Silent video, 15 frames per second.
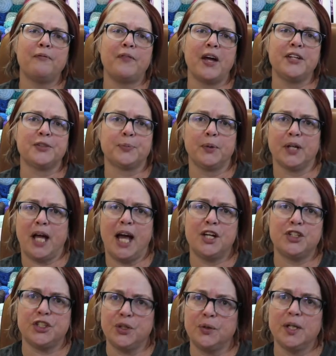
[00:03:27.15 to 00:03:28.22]
Facebook
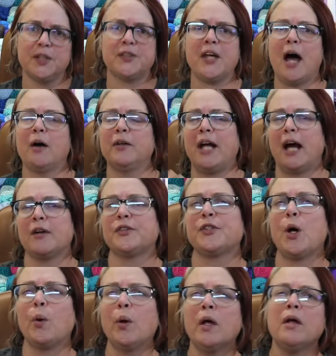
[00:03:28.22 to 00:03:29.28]
has units out now,
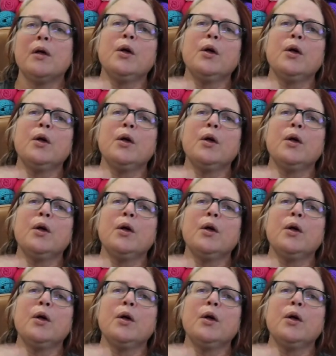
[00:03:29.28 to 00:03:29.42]
so